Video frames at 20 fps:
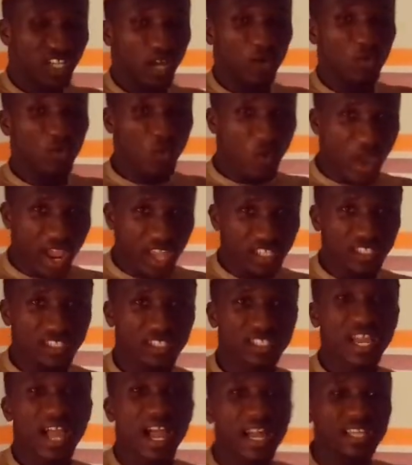that will wear it,
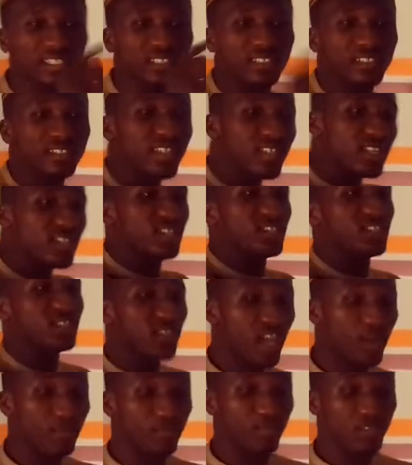and
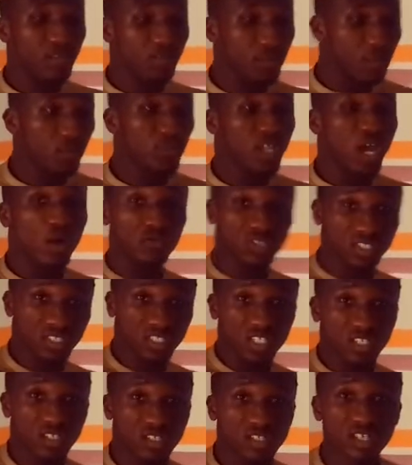the people that will
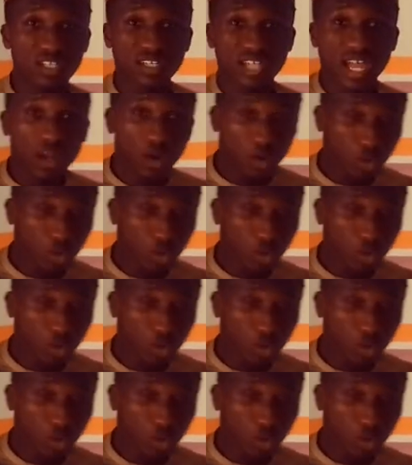see that